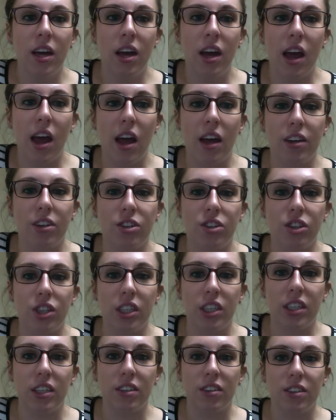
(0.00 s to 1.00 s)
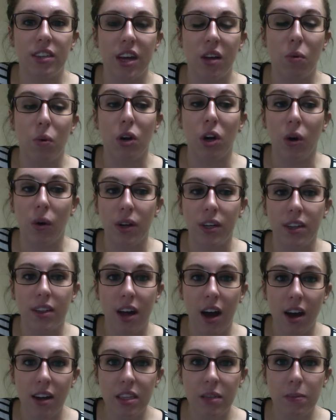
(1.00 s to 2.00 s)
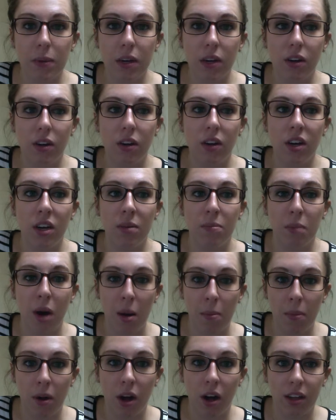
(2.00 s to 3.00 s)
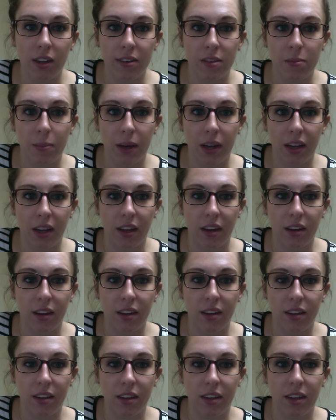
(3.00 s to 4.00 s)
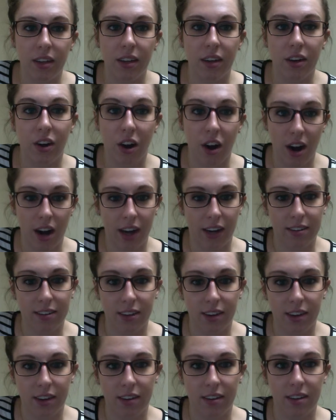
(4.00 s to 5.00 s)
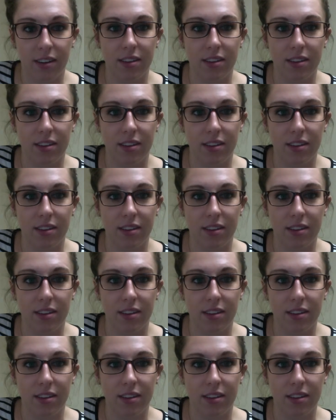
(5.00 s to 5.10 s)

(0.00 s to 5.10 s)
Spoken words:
And she said, "We're going to the hospital. Mom has been in a car accident."